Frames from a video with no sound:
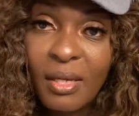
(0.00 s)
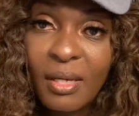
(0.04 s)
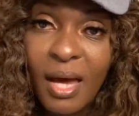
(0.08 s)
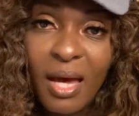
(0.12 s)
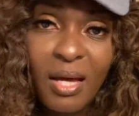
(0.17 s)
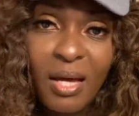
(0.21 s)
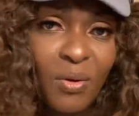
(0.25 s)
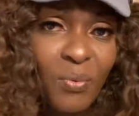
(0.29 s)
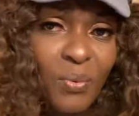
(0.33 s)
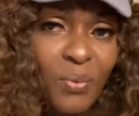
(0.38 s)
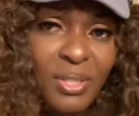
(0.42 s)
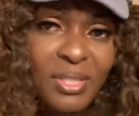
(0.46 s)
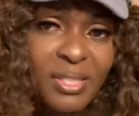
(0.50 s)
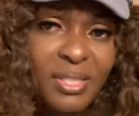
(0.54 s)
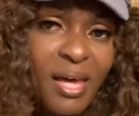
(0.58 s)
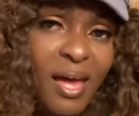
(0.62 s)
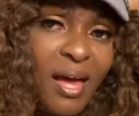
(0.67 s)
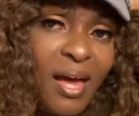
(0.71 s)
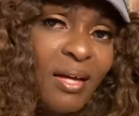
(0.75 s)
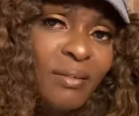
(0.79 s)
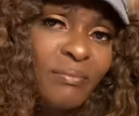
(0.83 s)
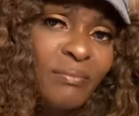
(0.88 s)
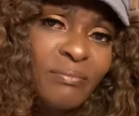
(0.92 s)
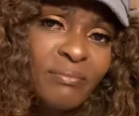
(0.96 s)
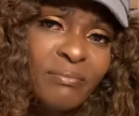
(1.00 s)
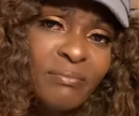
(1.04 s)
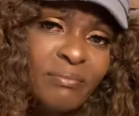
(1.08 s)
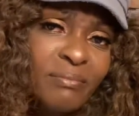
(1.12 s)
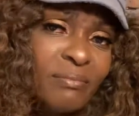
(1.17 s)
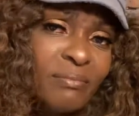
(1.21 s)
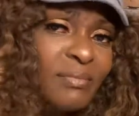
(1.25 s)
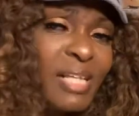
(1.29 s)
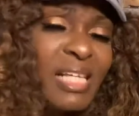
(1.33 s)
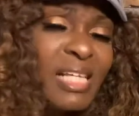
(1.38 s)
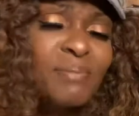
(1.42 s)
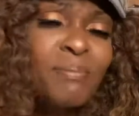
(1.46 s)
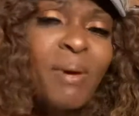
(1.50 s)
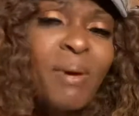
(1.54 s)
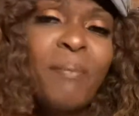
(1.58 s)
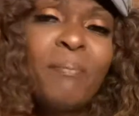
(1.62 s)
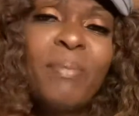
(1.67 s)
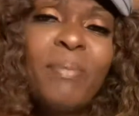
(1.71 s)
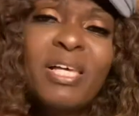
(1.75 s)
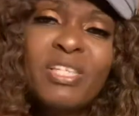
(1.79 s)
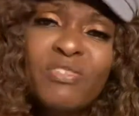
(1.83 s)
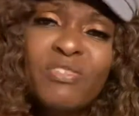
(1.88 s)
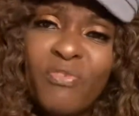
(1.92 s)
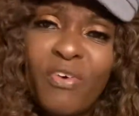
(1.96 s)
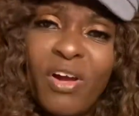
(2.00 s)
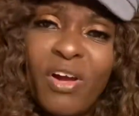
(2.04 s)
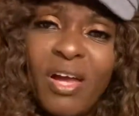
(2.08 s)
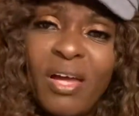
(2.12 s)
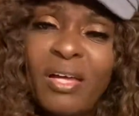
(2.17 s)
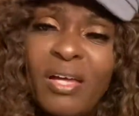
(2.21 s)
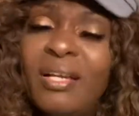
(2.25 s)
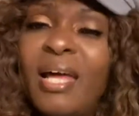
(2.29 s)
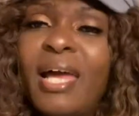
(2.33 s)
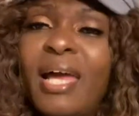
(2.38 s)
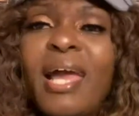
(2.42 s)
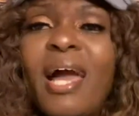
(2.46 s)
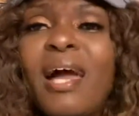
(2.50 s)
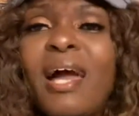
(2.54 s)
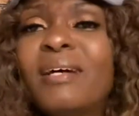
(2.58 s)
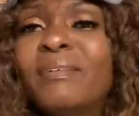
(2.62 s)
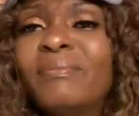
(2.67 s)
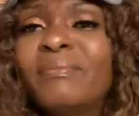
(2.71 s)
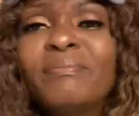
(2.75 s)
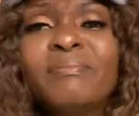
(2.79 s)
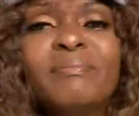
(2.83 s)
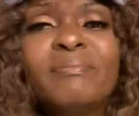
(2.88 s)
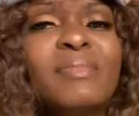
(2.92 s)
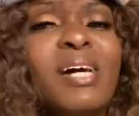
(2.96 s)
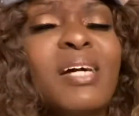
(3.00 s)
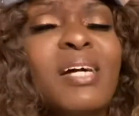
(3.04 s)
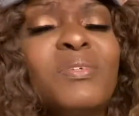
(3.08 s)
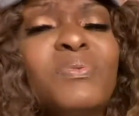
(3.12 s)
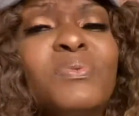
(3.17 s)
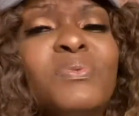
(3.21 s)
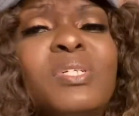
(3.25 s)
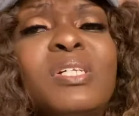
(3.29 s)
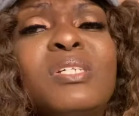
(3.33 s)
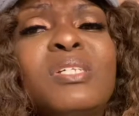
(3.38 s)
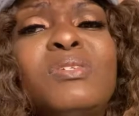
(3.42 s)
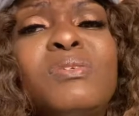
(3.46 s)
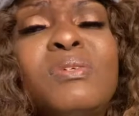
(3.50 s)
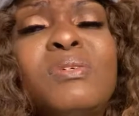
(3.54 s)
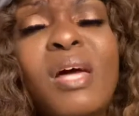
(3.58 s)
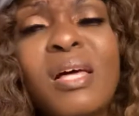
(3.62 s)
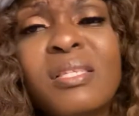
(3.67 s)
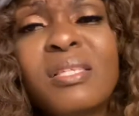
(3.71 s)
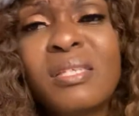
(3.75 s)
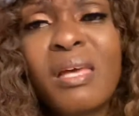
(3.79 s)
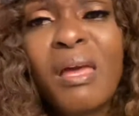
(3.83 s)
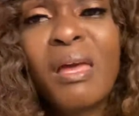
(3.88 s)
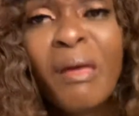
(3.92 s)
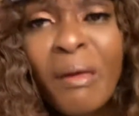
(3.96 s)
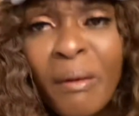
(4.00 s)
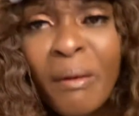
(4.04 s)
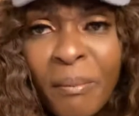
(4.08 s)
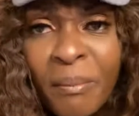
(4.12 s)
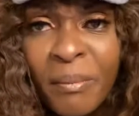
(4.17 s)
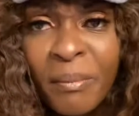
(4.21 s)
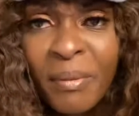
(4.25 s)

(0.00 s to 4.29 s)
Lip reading: I don't want that. That's my best friend. Like, I don't want to do that to him.